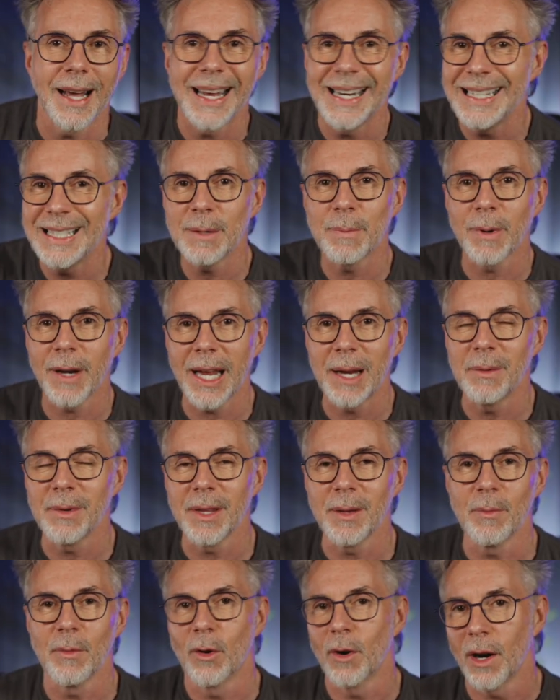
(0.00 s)
I need to play with
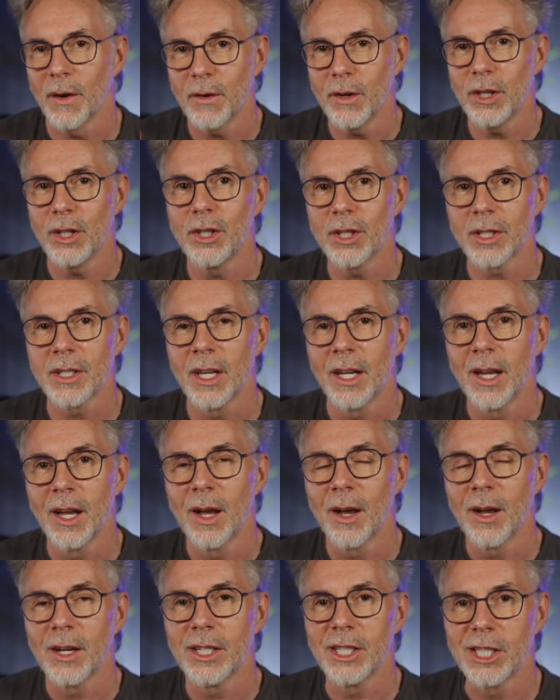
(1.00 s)
it more. I've only just
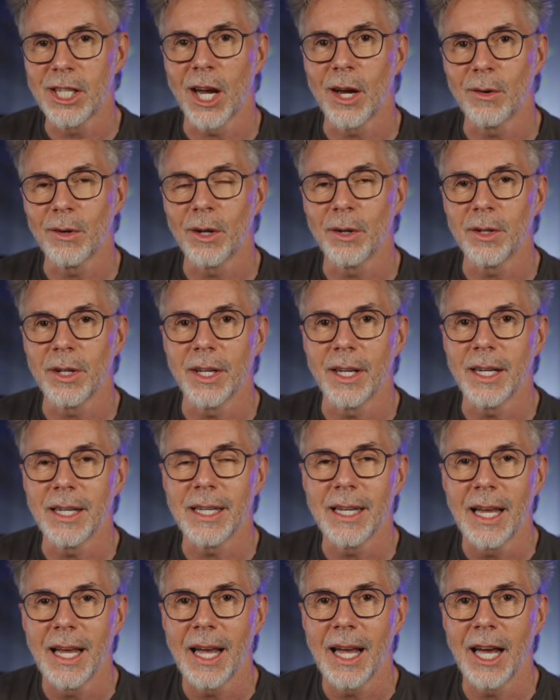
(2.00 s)
downloaded
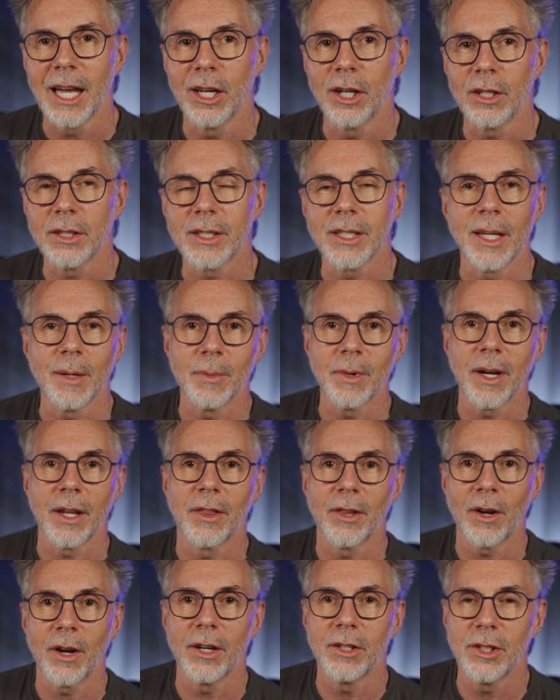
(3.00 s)
it and looked at it, but I
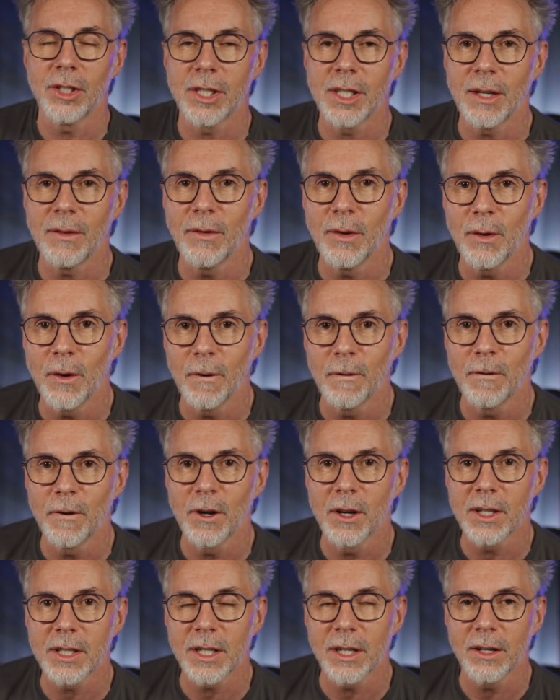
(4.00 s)
thought I'd just give you a
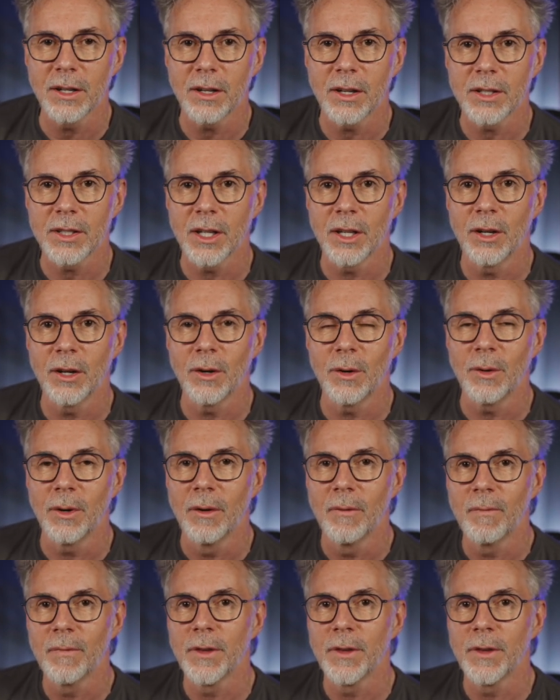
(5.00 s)
first look, because I know